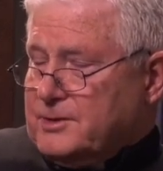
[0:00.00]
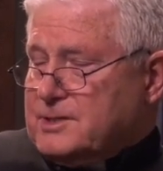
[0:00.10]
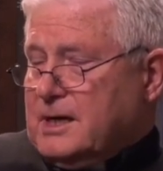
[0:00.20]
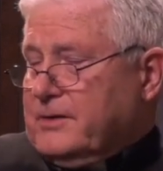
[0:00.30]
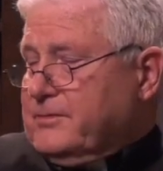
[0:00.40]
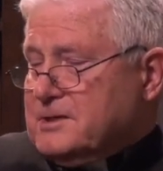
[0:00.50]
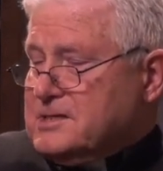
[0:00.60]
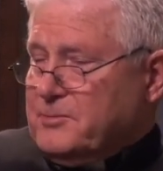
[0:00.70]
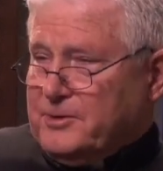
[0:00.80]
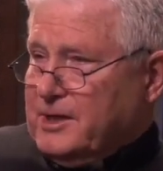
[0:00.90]
looks at it from the
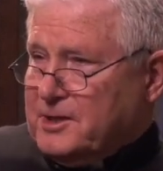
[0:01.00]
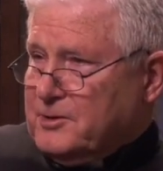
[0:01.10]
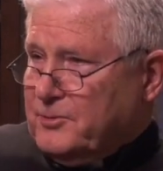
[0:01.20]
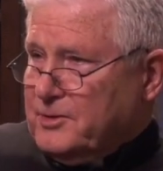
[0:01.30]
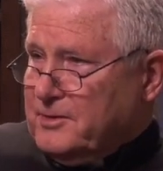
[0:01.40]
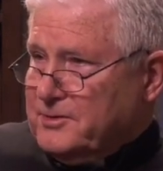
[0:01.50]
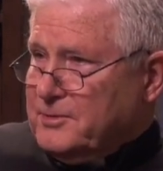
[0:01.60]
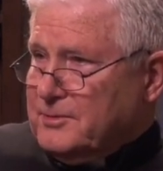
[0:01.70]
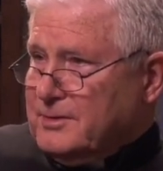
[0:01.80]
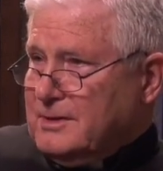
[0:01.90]
supernatural point of
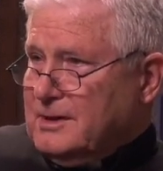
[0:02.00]
view.